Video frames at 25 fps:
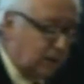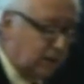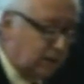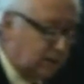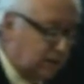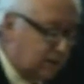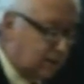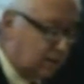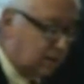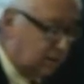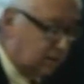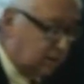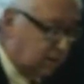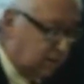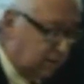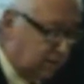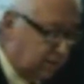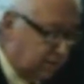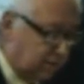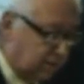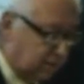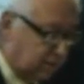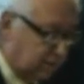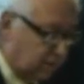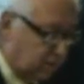based on the
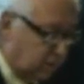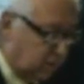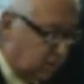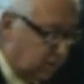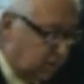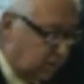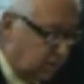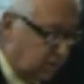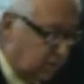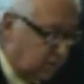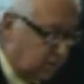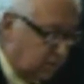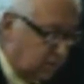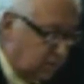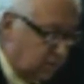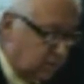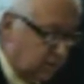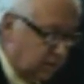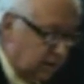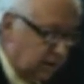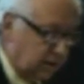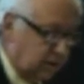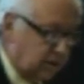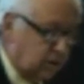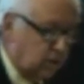literature the board
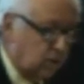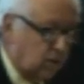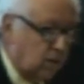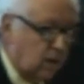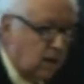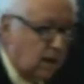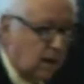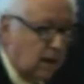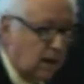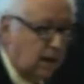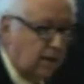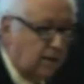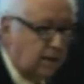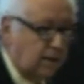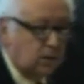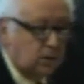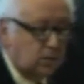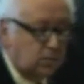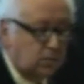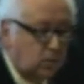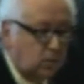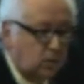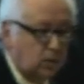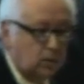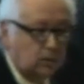provides. So I
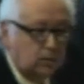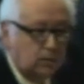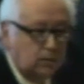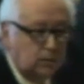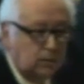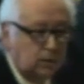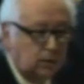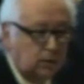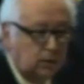think the board,